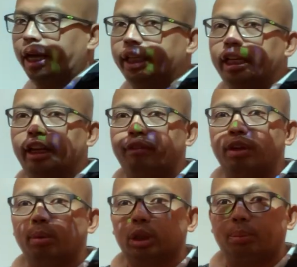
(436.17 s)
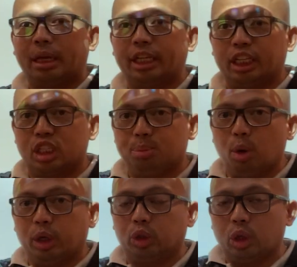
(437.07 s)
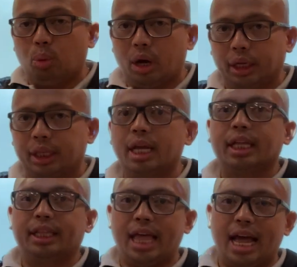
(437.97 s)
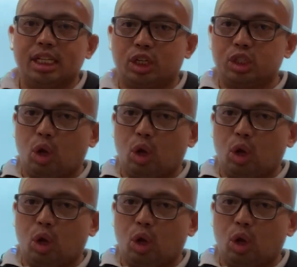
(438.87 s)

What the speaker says: And then if you multiply the exponent to the 1, the answer is